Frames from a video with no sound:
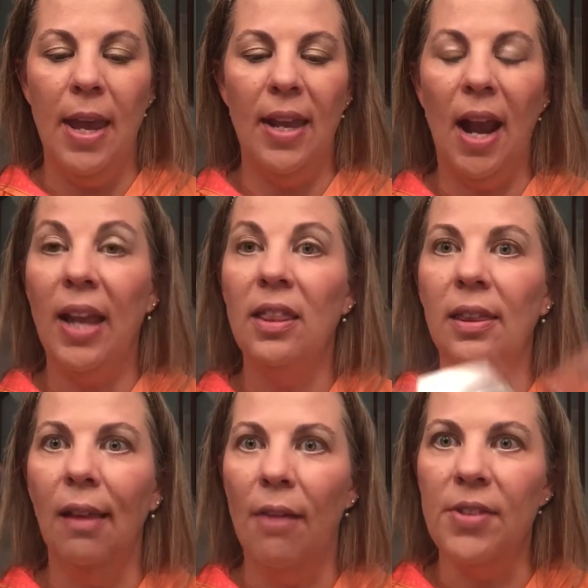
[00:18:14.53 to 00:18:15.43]
And I
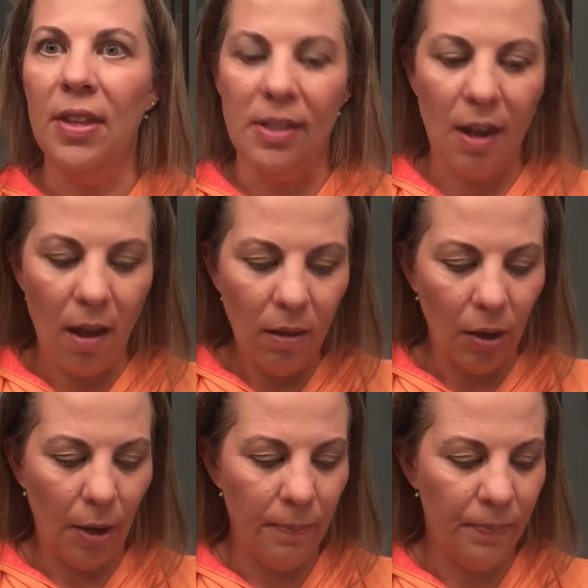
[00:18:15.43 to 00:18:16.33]
loved this
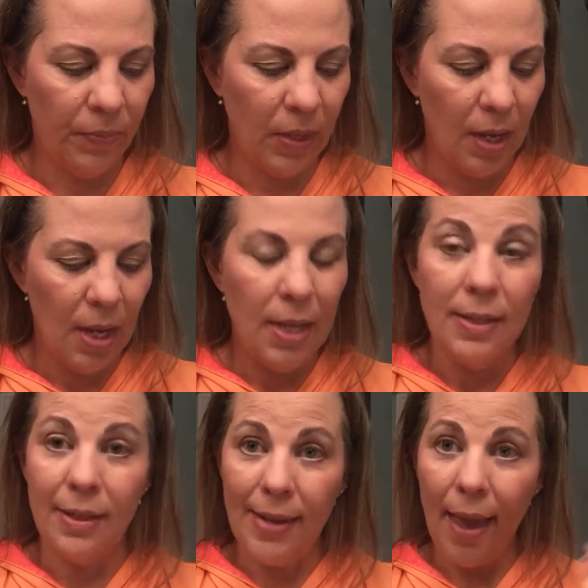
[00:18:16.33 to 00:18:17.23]
color.
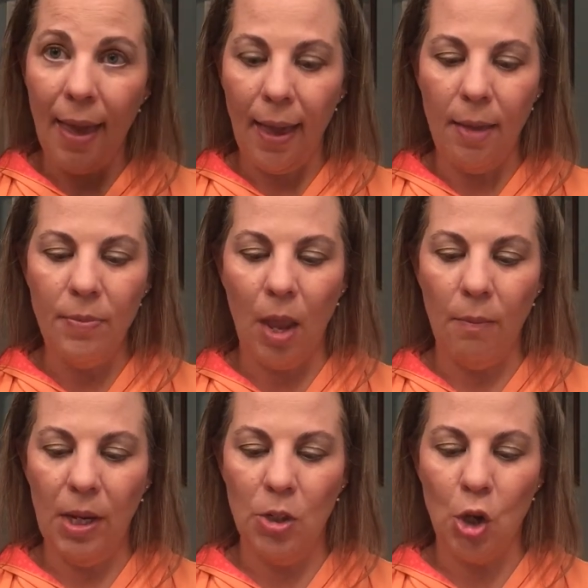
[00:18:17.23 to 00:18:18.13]
Today,
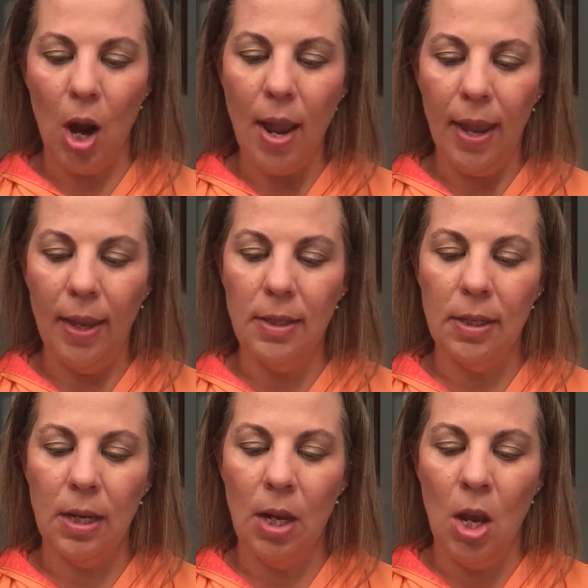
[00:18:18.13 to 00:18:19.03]
I'm gonna try it